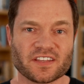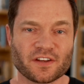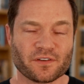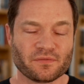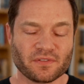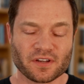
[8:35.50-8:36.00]

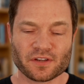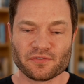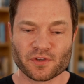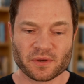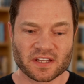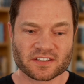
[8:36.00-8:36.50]
there, very
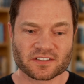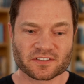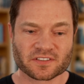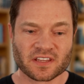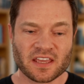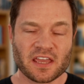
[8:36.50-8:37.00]
few
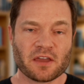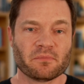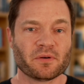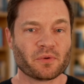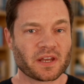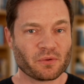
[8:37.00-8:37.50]
answers.
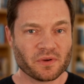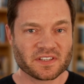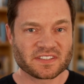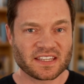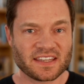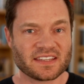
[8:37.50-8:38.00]
But what I will
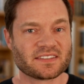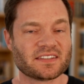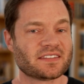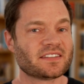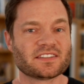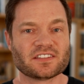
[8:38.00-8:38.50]
say is,
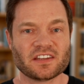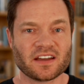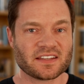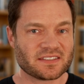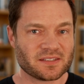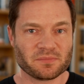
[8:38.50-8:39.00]
this is
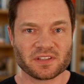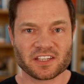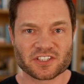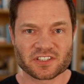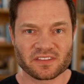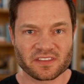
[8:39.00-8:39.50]
not
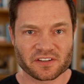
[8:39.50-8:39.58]
simulation